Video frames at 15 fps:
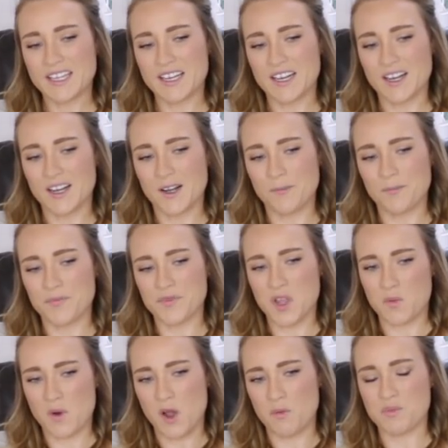
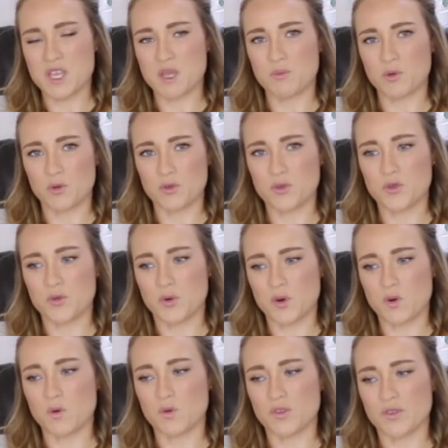around people who
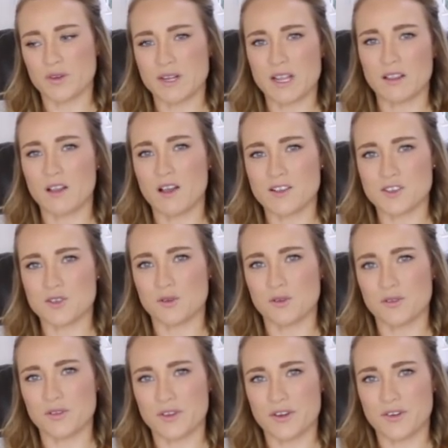were older and had lost
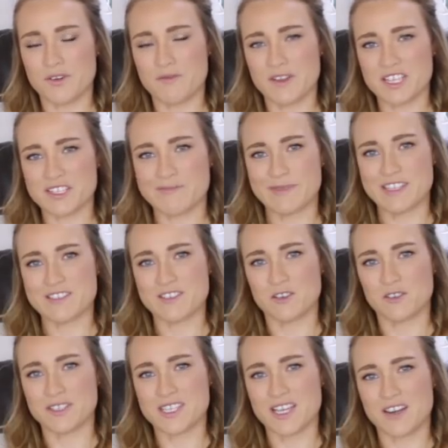all their investments
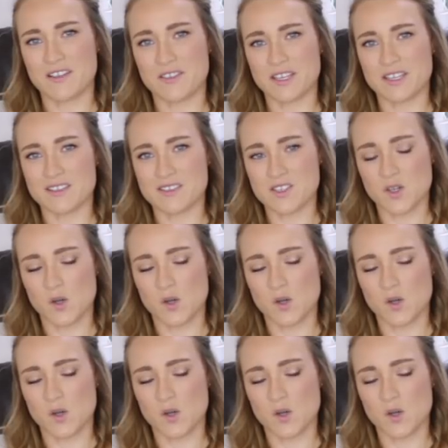and all these kind of things.